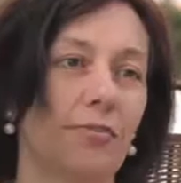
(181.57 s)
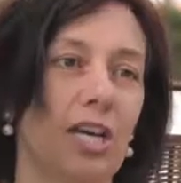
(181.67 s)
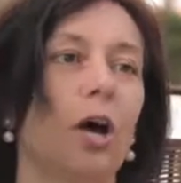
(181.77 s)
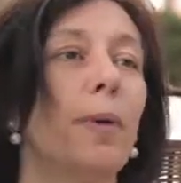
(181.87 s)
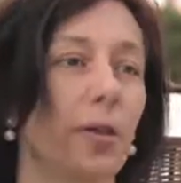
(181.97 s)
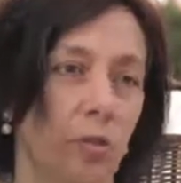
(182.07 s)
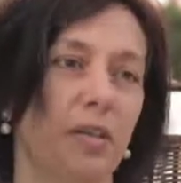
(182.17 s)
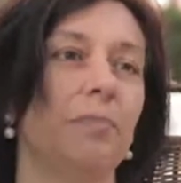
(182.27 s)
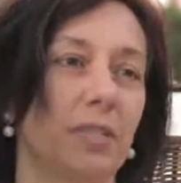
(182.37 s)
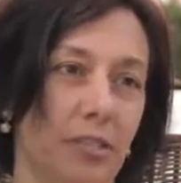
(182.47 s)
to help other
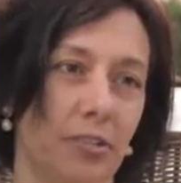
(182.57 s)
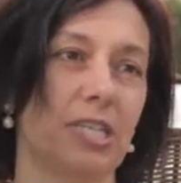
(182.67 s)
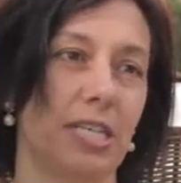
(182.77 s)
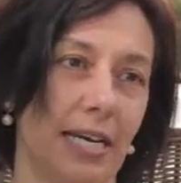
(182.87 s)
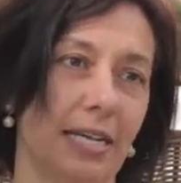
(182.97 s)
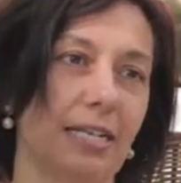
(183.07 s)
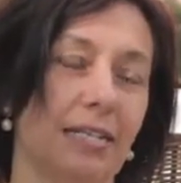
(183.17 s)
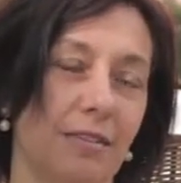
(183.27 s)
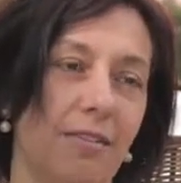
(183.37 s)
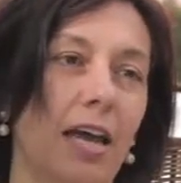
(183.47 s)
people understand
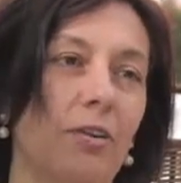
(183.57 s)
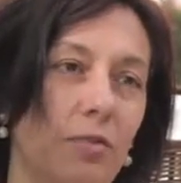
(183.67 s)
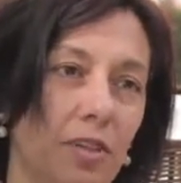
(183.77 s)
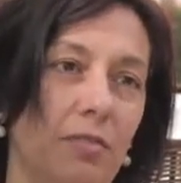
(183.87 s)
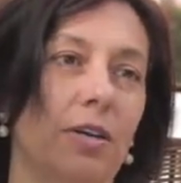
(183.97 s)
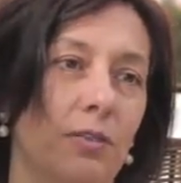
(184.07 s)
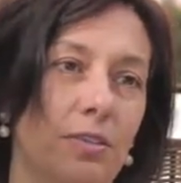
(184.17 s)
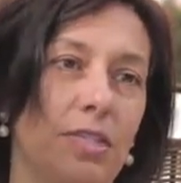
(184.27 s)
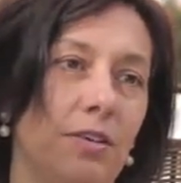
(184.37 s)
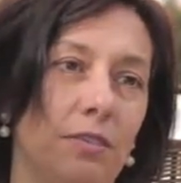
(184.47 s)
the value of giving and
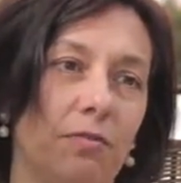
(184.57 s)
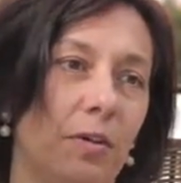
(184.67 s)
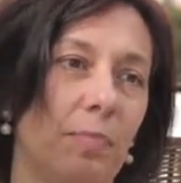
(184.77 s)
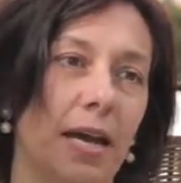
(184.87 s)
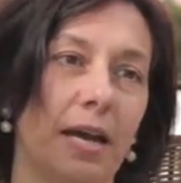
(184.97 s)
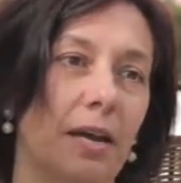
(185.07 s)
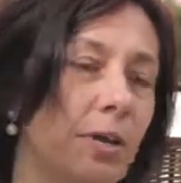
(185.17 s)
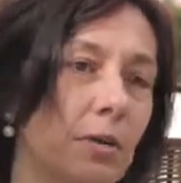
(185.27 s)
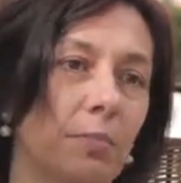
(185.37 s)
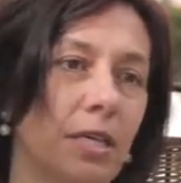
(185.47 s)
receiving feedback, I'm
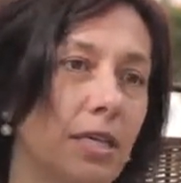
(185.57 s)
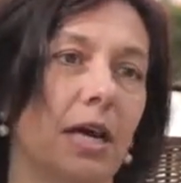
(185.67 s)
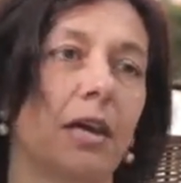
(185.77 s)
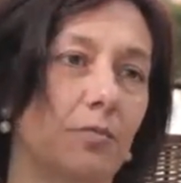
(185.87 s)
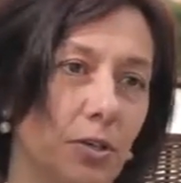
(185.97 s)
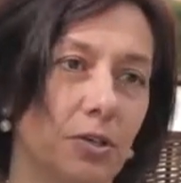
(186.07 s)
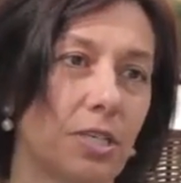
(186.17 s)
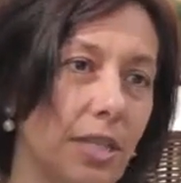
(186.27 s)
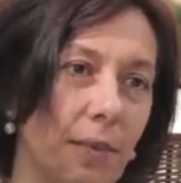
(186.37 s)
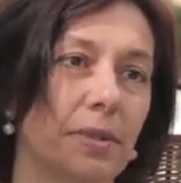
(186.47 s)
a complete convert
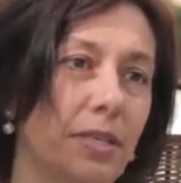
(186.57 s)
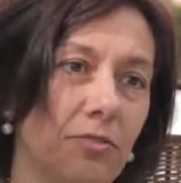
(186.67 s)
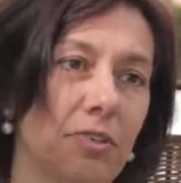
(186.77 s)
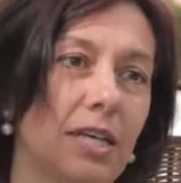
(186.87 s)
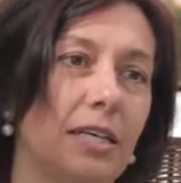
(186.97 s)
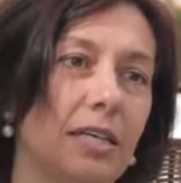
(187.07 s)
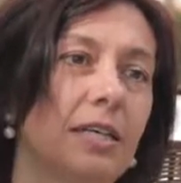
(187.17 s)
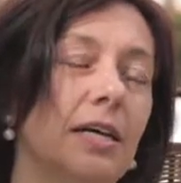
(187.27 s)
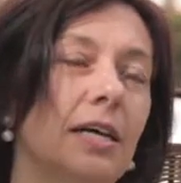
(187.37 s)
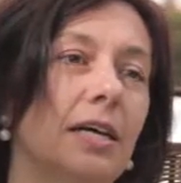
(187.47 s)
to that belief that
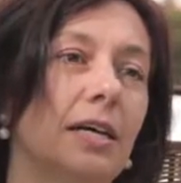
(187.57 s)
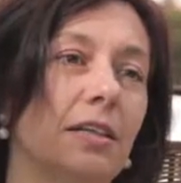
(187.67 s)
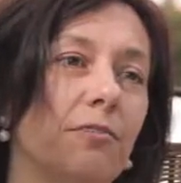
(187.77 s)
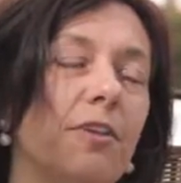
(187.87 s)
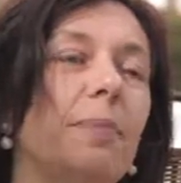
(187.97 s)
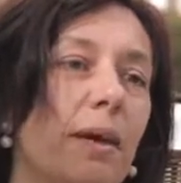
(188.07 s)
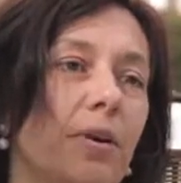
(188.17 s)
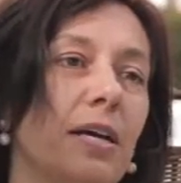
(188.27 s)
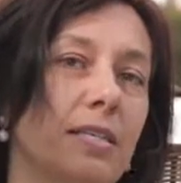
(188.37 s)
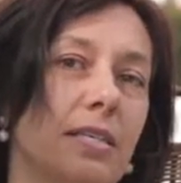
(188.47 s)
the feedback
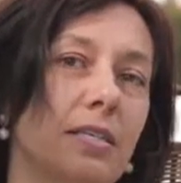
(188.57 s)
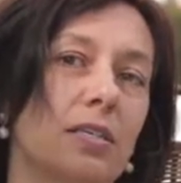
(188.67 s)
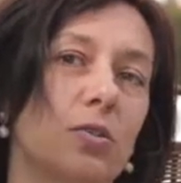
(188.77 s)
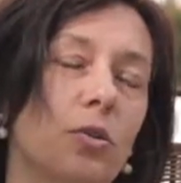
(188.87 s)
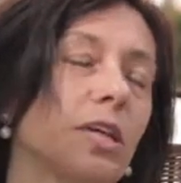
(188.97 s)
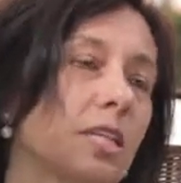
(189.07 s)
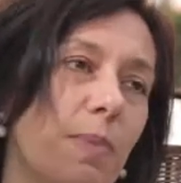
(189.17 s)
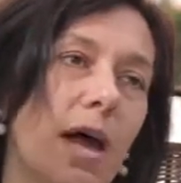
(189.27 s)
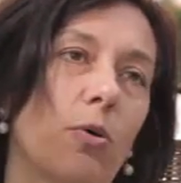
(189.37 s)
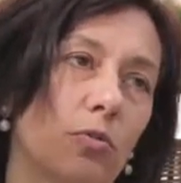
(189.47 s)
process is only as
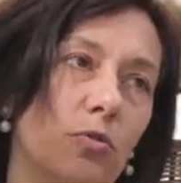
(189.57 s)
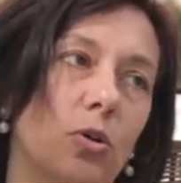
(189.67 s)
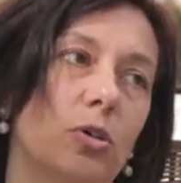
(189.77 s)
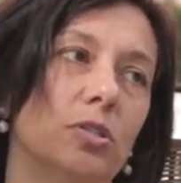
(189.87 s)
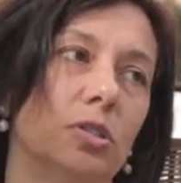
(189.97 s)
powerful